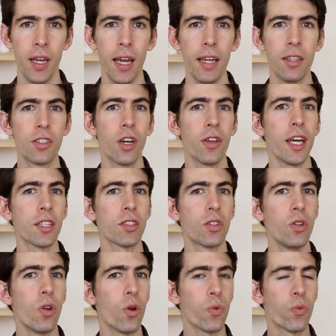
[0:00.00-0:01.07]
And so that's
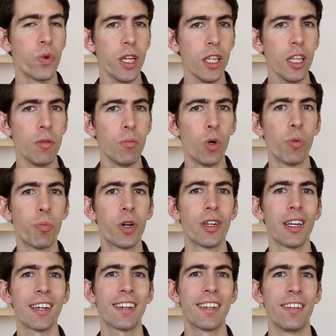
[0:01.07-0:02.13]
not really more
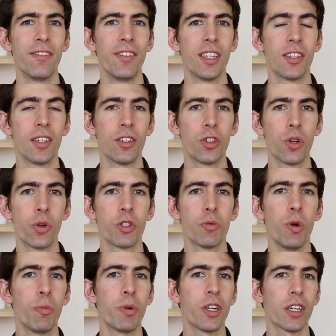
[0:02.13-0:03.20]
productive, is it? Sure, it's
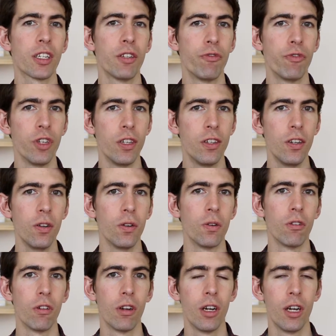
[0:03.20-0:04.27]
more productive for
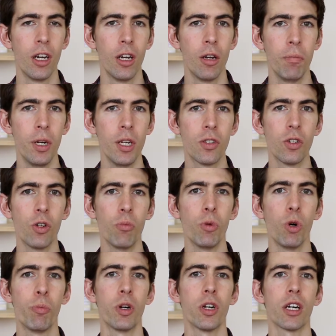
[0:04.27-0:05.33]
you, but it's not
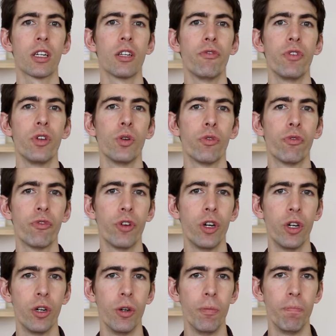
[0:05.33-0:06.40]
more productive for your
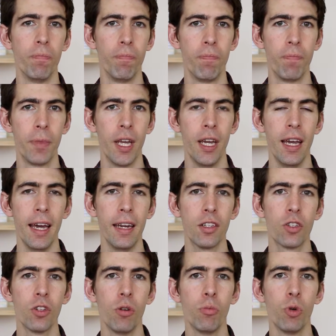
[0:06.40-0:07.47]
firm. And
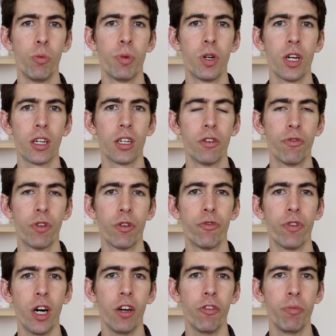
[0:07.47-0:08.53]
it's not more productive for the
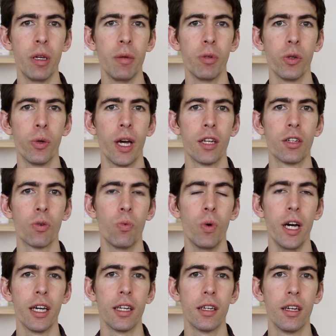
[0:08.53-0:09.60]
5 people who had to
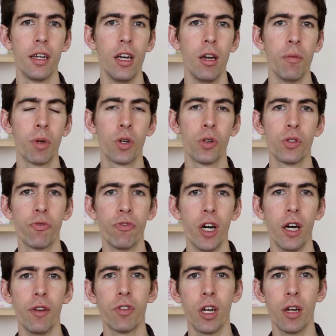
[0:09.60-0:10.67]
wait. Because
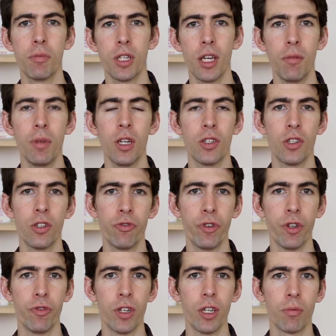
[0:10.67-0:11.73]
5 times 10 minutes is
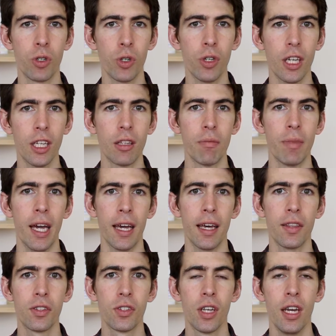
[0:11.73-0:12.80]
50. I'm sure you get the
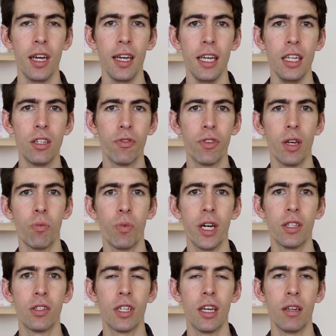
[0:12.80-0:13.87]
maths. Each of them
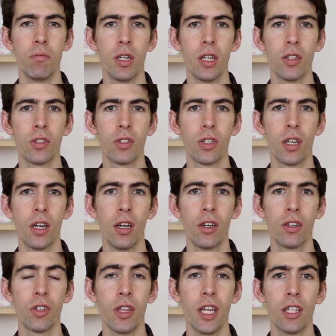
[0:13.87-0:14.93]
waits 10 minutes.
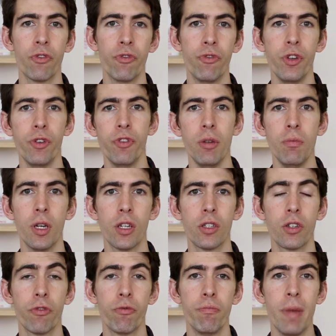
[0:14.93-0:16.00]
So that's 50
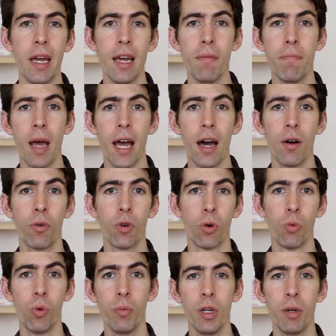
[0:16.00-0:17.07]
minutes of manpower
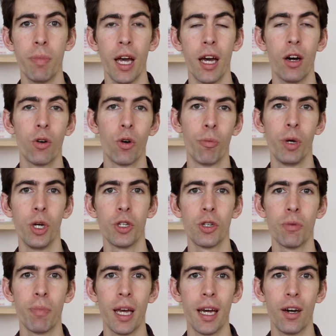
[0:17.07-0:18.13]
or woman power or
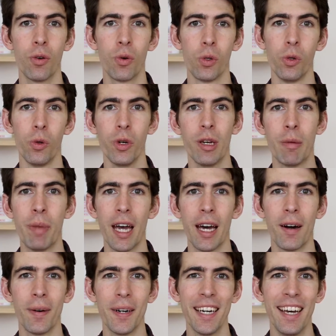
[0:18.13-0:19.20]
person power or lawyer
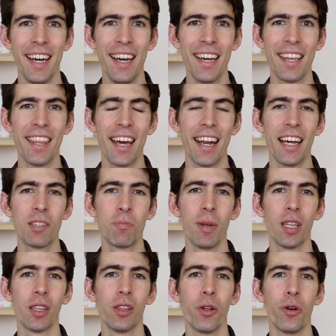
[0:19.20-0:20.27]
power that has
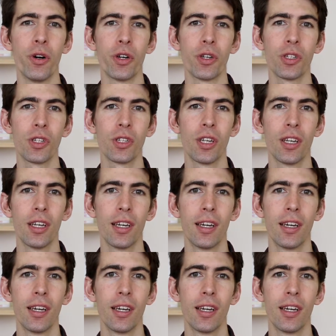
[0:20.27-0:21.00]
been lost